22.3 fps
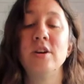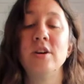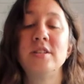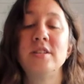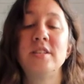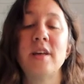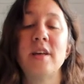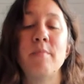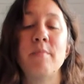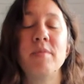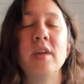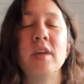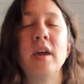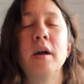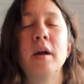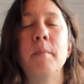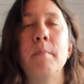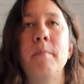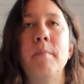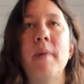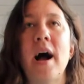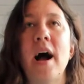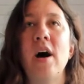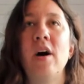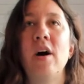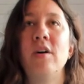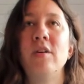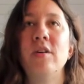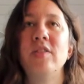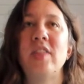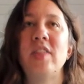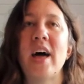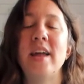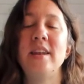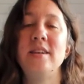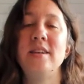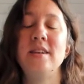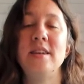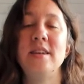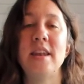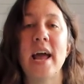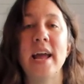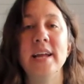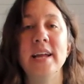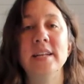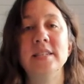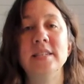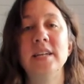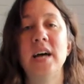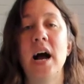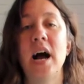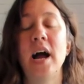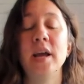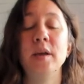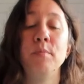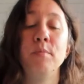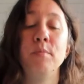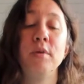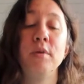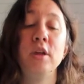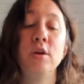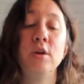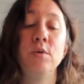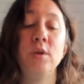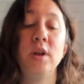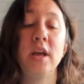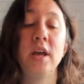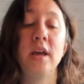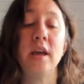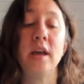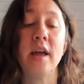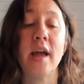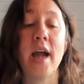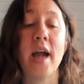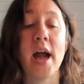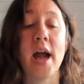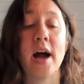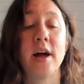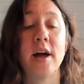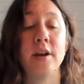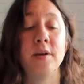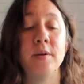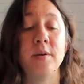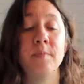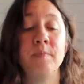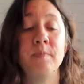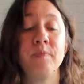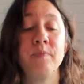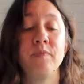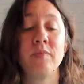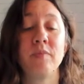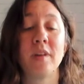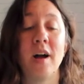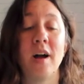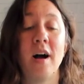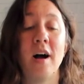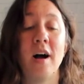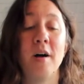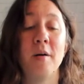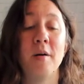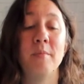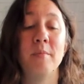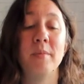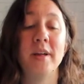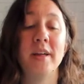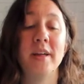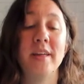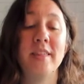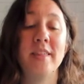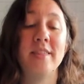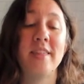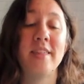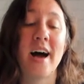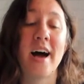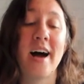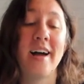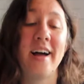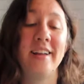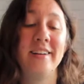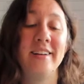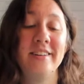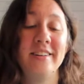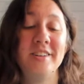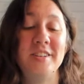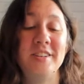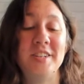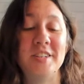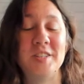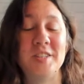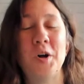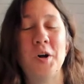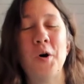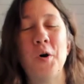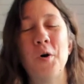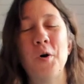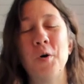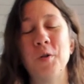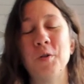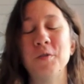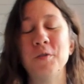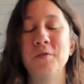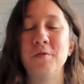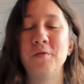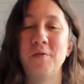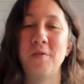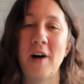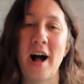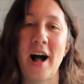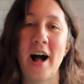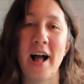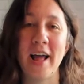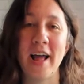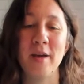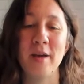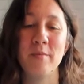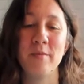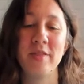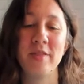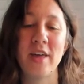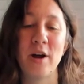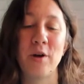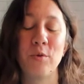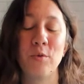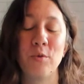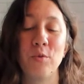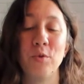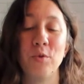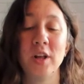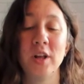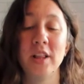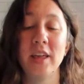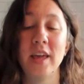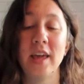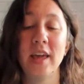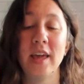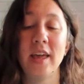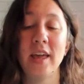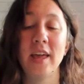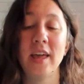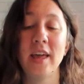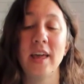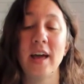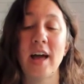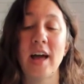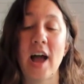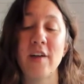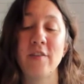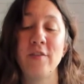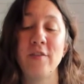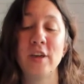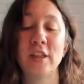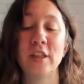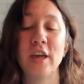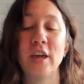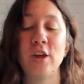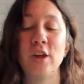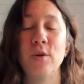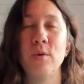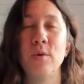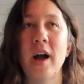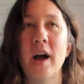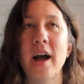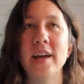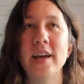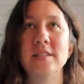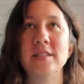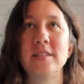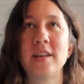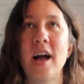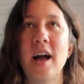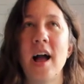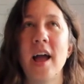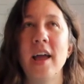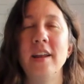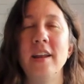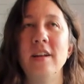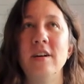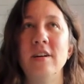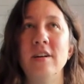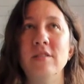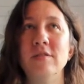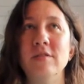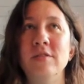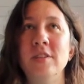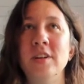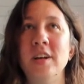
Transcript: something about that nighttime beauty and that just whole vibe that really, I feel like you guys kind of